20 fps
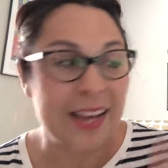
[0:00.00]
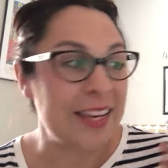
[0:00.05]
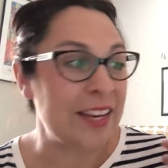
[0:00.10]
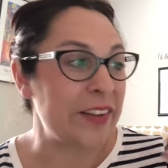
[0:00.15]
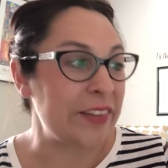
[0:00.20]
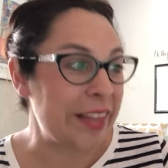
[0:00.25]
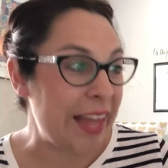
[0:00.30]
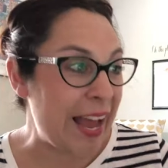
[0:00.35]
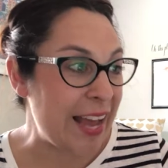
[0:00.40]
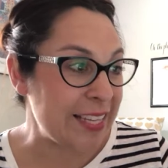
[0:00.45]

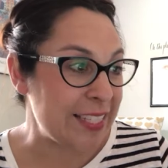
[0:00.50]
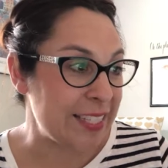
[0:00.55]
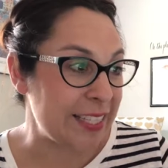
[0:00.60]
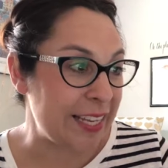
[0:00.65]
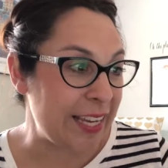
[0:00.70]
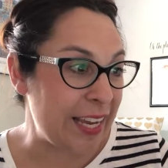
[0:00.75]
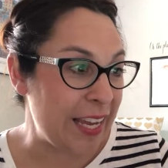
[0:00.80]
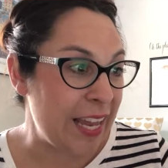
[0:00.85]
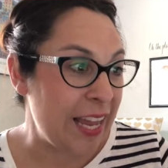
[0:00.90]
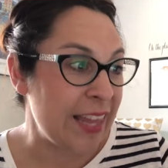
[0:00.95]
Now
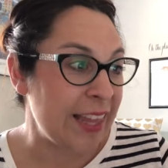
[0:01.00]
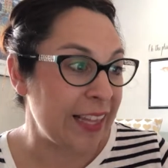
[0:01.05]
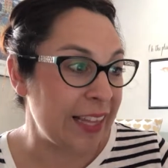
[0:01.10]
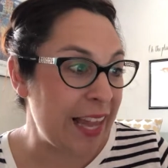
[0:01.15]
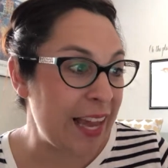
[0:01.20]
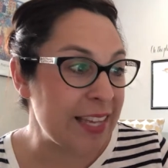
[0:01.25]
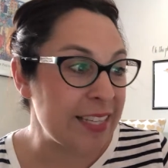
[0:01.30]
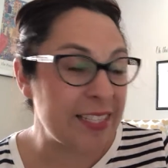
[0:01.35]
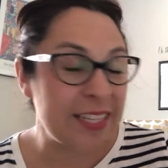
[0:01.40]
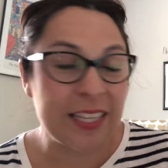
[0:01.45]
lastly, the
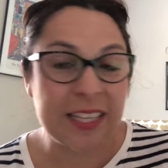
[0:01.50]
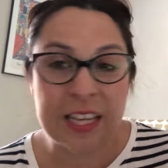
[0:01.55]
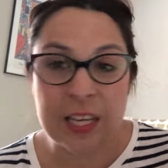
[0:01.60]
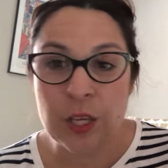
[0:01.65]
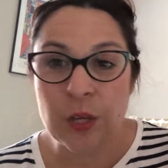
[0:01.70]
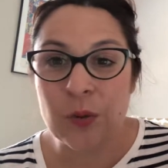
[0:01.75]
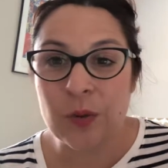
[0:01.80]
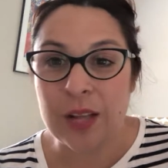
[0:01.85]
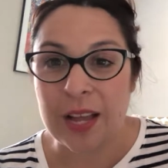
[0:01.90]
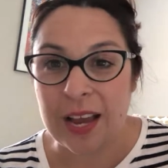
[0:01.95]
last thing
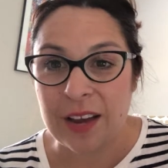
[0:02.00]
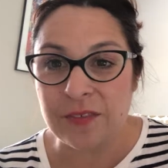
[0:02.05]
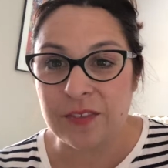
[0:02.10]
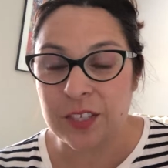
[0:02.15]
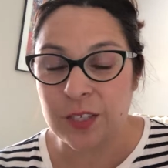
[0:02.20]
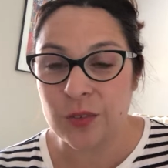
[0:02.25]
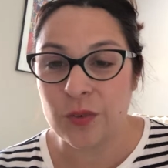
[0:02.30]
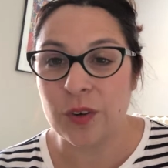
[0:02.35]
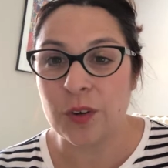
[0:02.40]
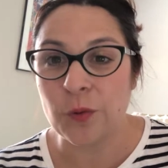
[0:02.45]
that you will have
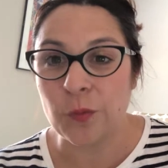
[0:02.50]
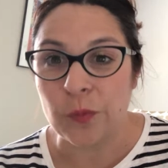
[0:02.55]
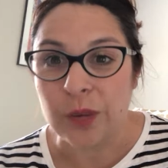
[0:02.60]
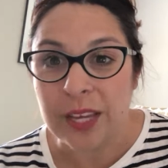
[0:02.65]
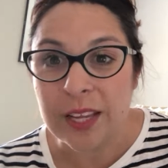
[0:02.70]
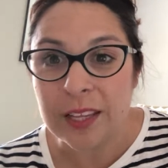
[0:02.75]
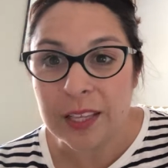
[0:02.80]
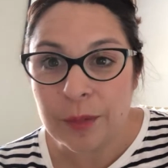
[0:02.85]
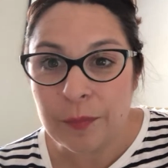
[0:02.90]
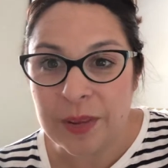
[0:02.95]
to do on a
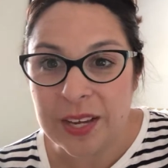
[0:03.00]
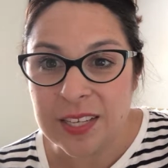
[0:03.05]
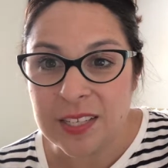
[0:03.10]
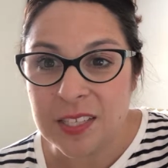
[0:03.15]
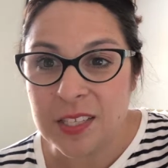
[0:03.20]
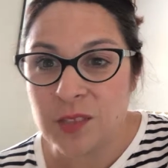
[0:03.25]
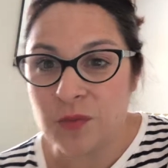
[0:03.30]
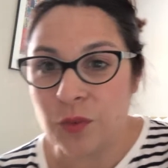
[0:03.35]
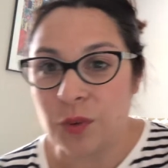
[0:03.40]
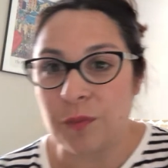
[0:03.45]
weekly
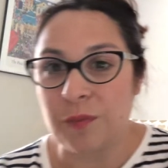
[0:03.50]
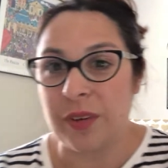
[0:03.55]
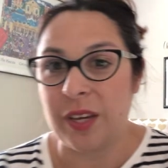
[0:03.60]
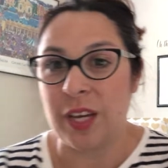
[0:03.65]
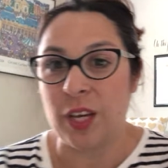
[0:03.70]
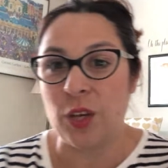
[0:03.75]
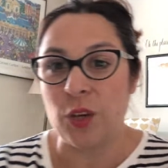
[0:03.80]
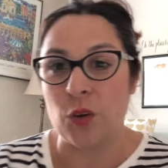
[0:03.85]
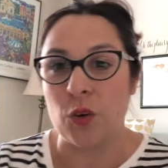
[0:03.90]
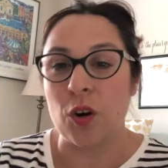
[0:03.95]
basis will
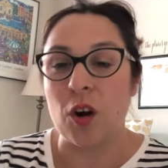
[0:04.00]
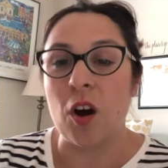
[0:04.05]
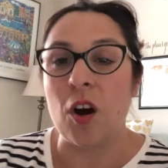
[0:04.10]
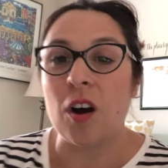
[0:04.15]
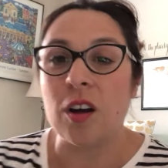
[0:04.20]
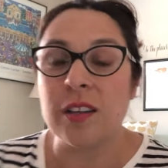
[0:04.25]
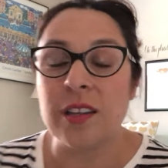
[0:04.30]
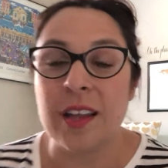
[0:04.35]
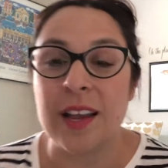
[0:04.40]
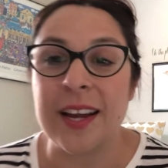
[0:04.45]
be your
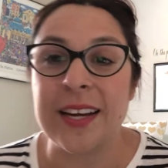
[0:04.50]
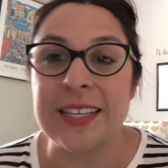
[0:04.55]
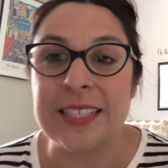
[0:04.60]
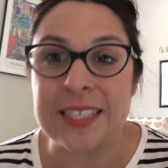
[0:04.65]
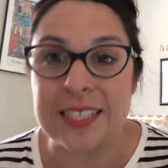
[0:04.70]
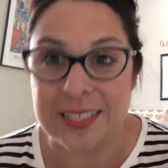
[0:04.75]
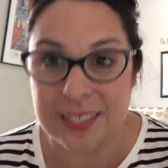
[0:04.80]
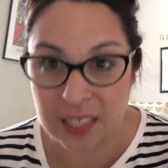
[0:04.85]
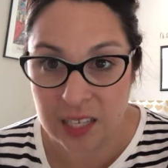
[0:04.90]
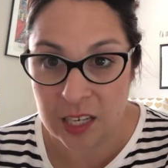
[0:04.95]
online
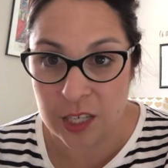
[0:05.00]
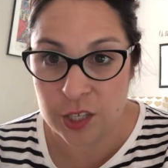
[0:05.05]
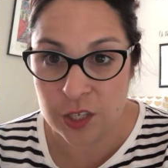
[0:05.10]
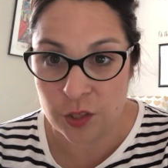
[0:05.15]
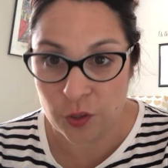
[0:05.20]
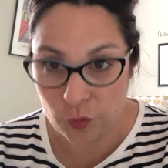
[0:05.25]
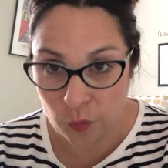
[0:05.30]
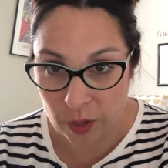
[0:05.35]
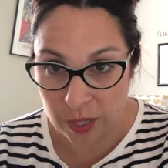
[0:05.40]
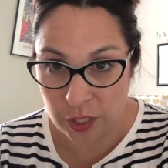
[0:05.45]

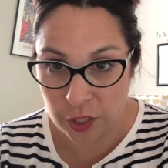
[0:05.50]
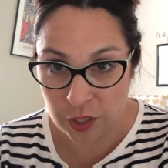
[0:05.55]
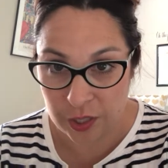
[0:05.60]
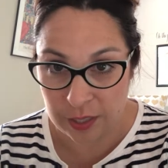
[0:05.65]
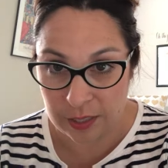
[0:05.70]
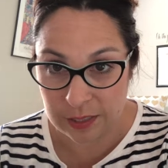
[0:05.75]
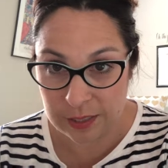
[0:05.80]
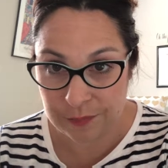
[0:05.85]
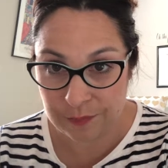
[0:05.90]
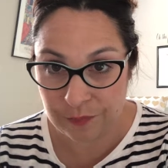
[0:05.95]
discussion
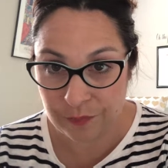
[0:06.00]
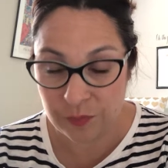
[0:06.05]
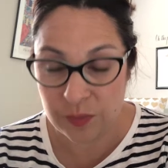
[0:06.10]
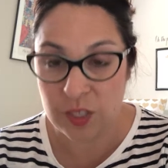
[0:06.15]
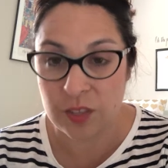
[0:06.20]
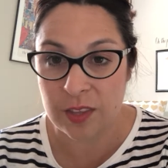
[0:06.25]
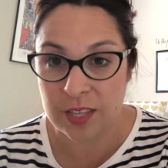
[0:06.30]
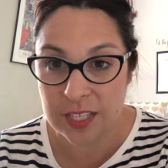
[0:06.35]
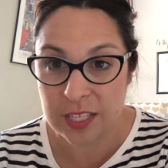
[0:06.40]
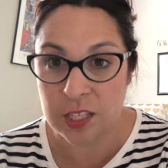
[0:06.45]
questions.
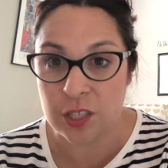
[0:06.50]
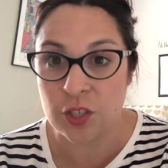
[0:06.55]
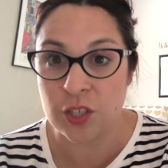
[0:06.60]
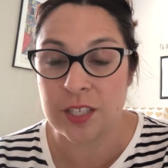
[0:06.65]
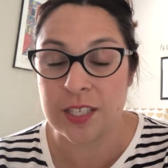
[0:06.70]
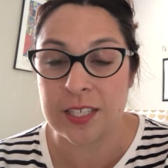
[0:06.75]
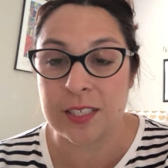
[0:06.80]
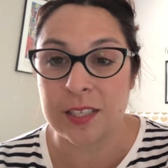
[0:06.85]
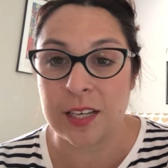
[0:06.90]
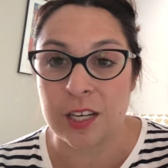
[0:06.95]
So this is
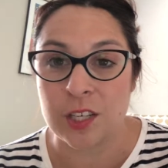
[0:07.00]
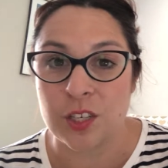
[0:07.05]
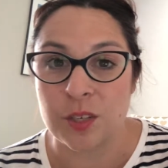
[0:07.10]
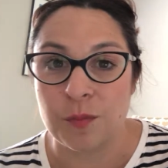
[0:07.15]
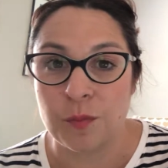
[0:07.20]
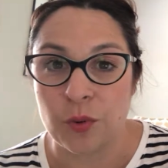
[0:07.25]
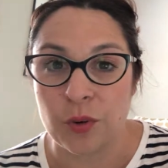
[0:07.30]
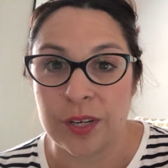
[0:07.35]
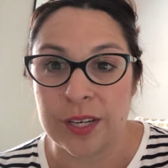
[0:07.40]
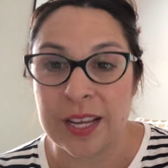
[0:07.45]
your
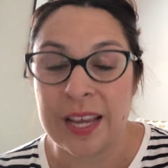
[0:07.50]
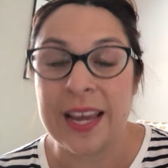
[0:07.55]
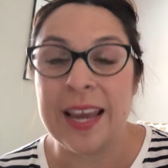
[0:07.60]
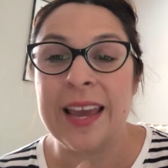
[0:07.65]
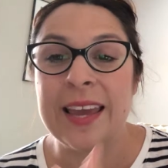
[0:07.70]
discussion board.